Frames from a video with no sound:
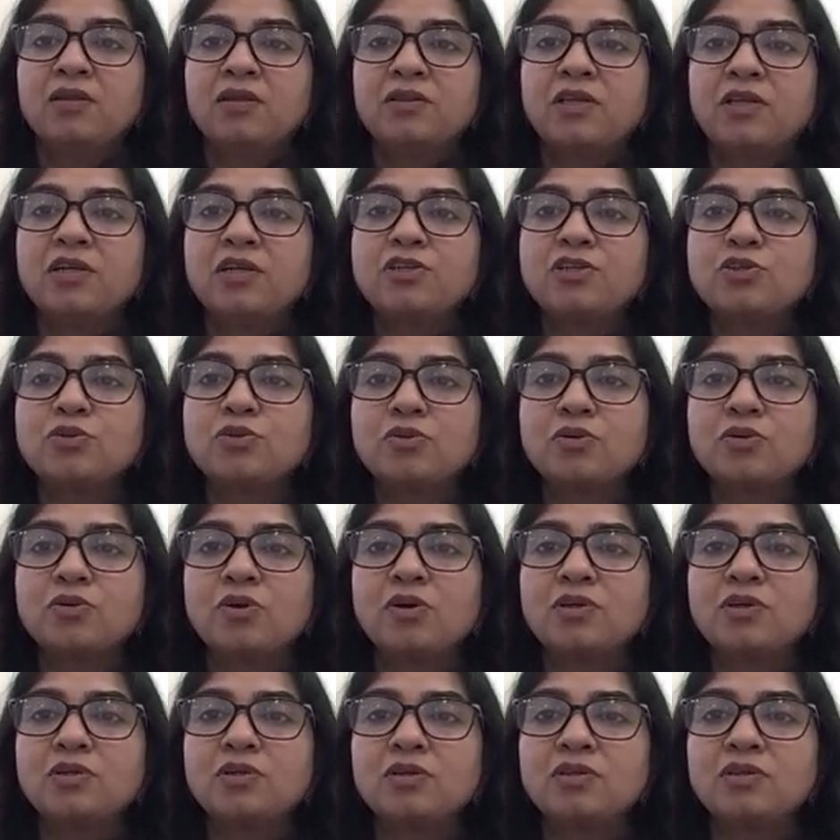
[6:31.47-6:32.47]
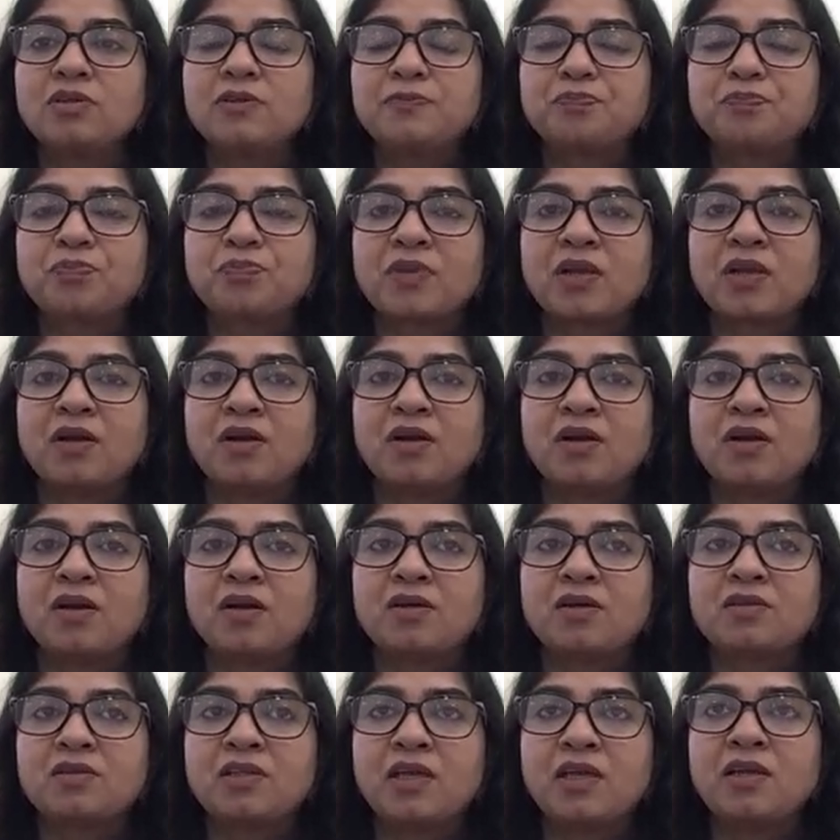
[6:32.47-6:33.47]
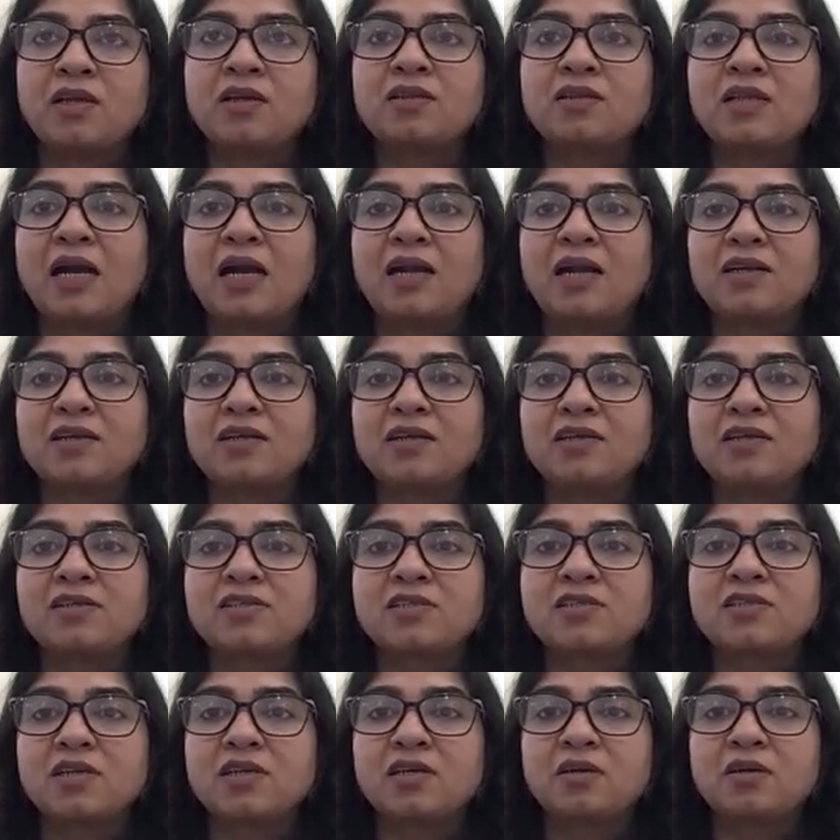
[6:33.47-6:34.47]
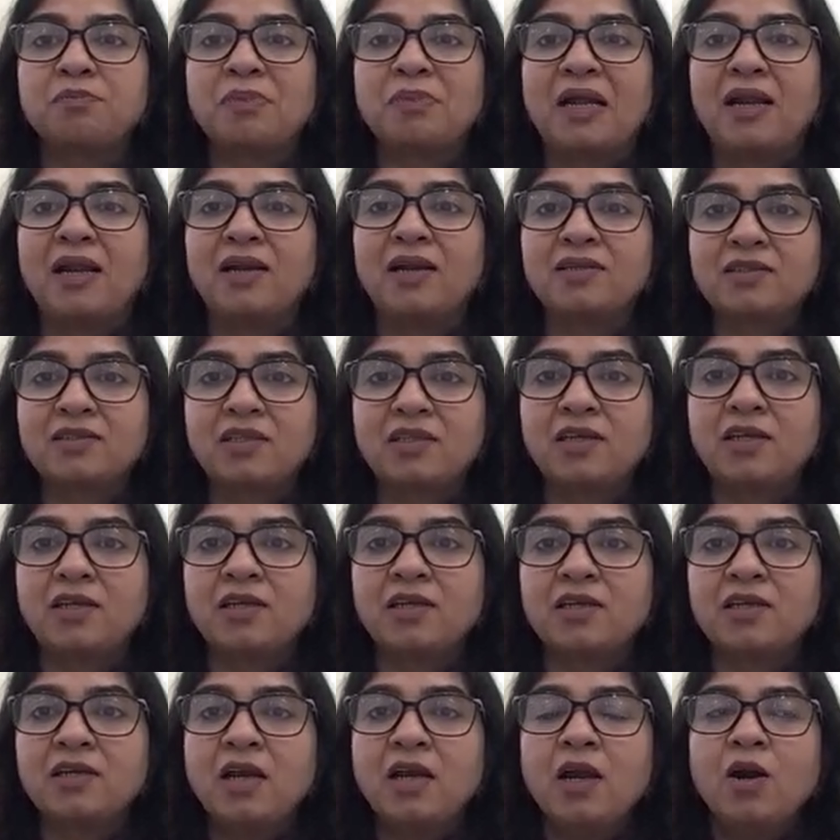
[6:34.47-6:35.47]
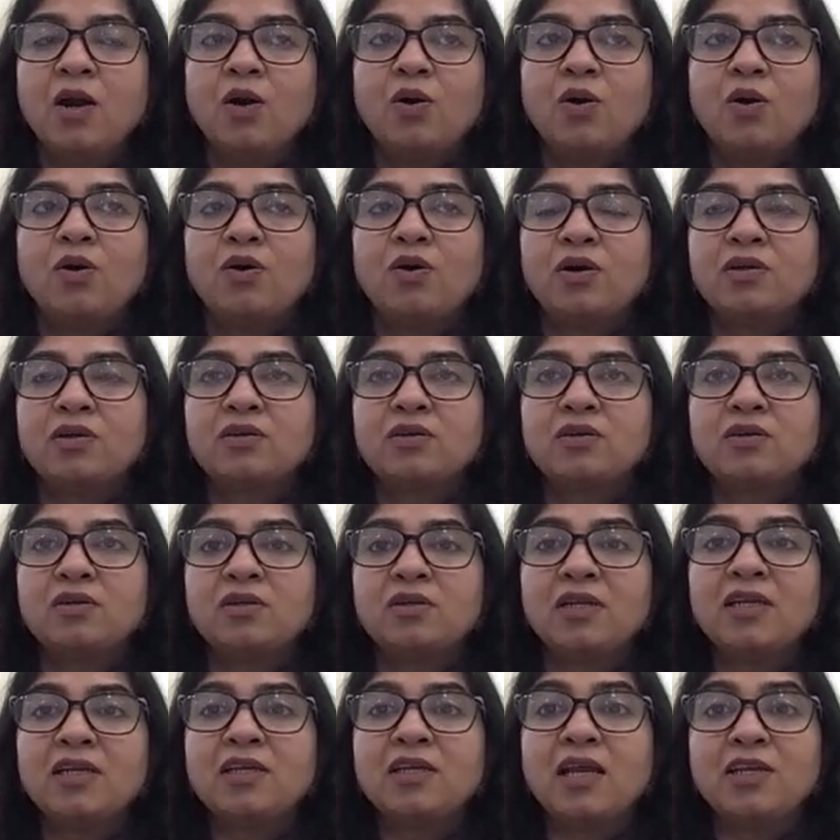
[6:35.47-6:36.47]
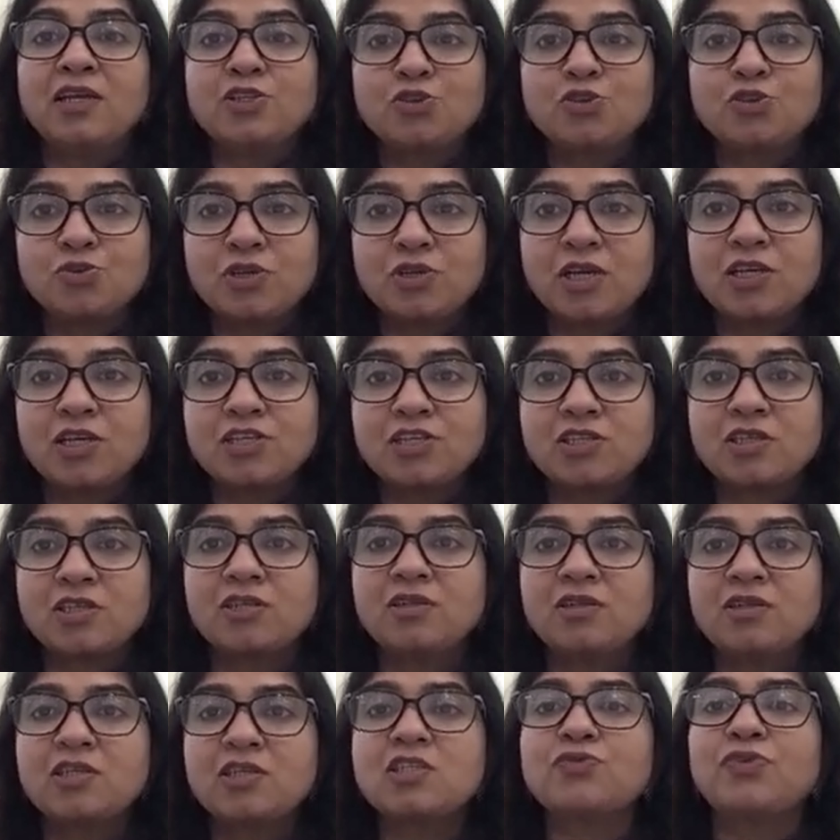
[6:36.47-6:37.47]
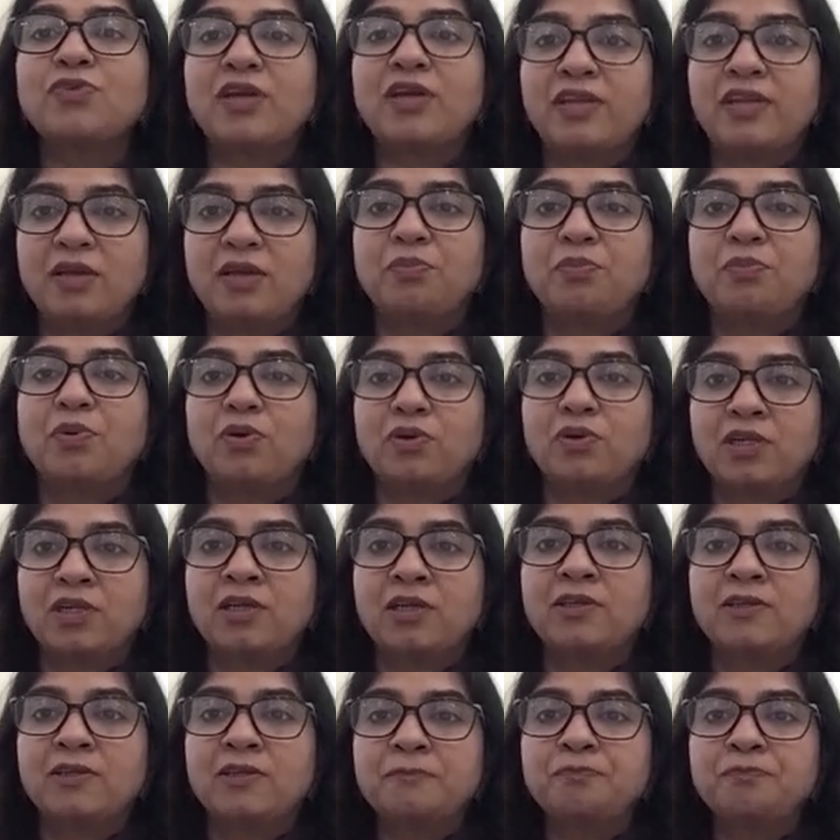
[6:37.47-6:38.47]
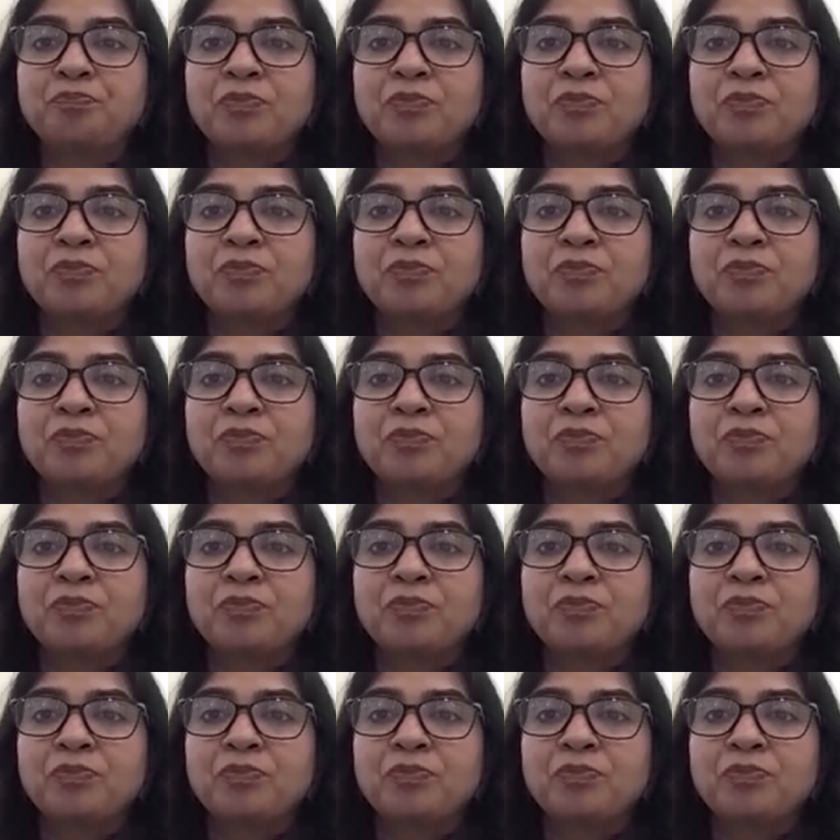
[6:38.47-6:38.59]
They should not think that it's a bad thing, or like education is very important.